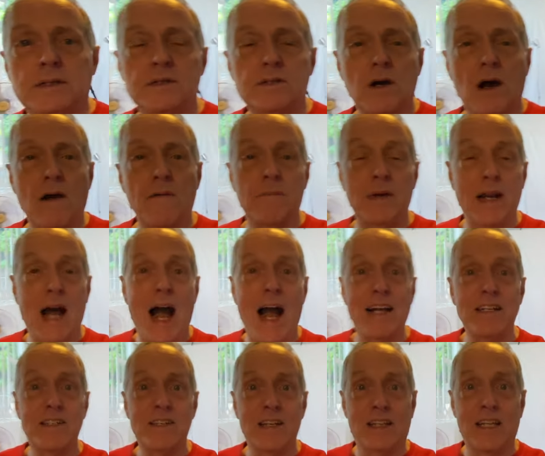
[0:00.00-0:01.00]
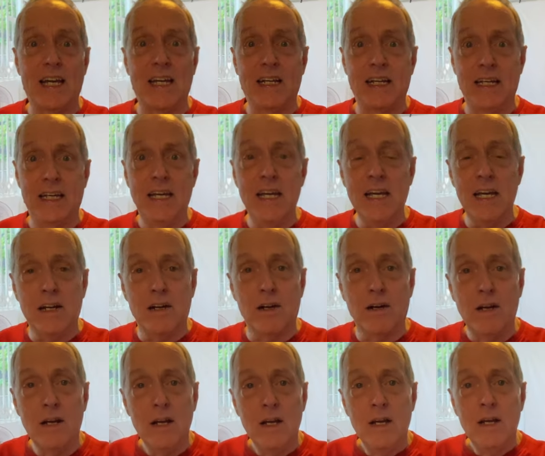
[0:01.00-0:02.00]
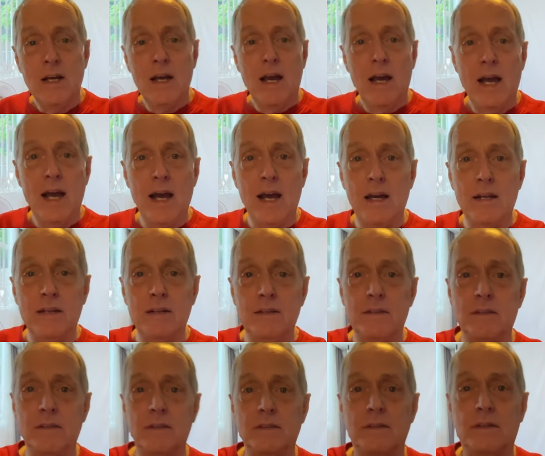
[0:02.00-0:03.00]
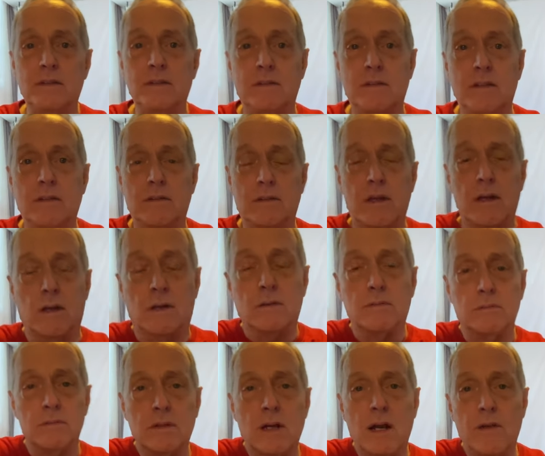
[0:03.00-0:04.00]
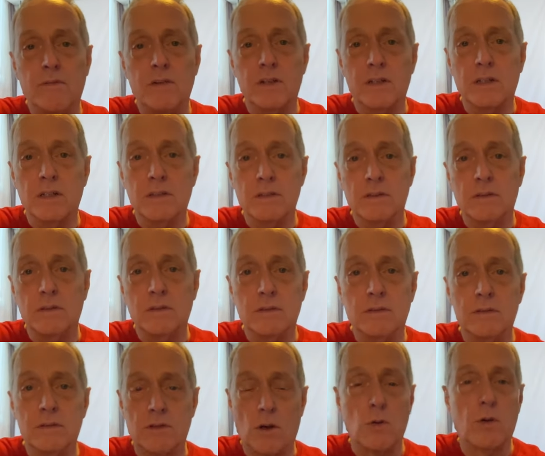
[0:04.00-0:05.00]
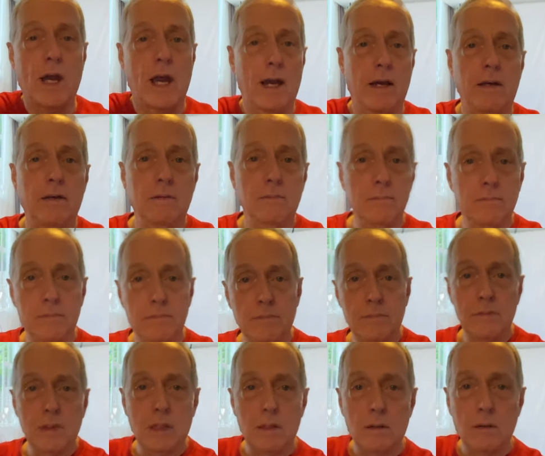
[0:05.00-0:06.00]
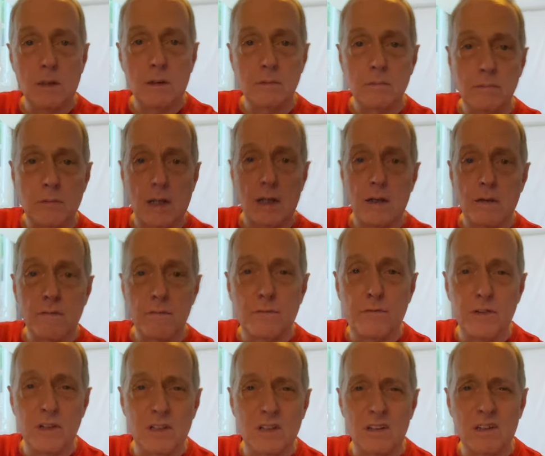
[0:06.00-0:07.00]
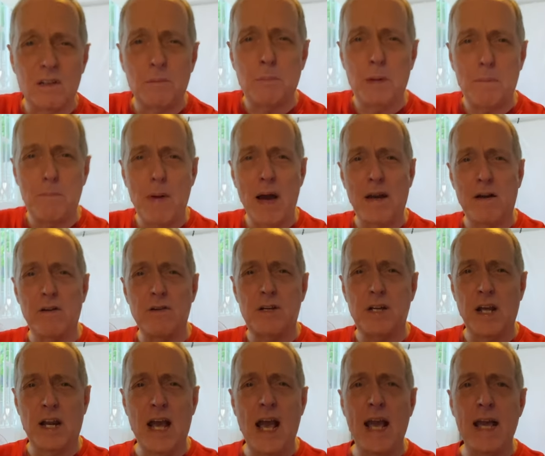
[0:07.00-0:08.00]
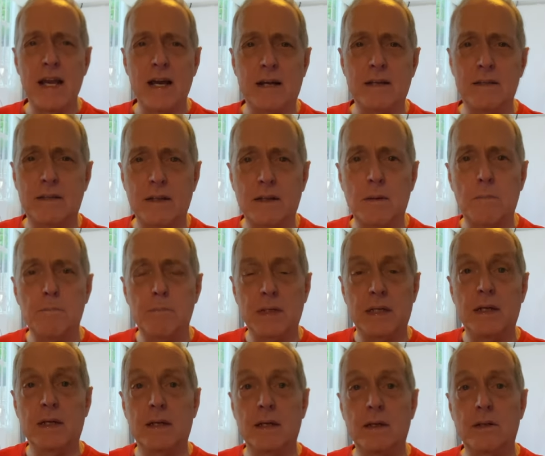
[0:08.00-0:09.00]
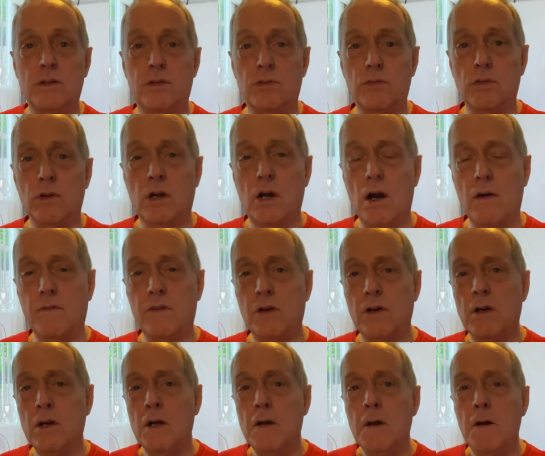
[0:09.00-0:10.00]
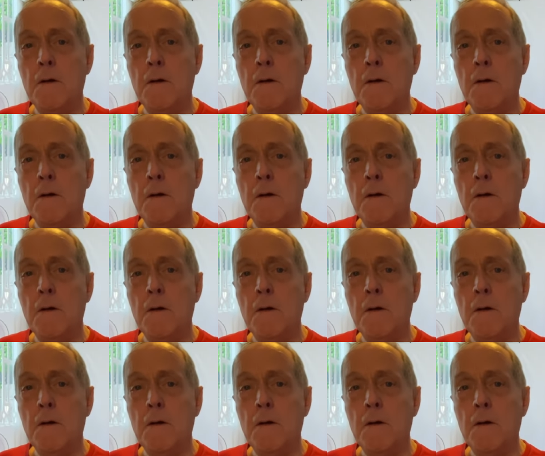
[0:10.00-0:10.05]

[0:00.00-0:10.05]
So I've been isolating here and, you know, everything is okay. You know, I feel a little bit better today. I think I'm beginning to recover.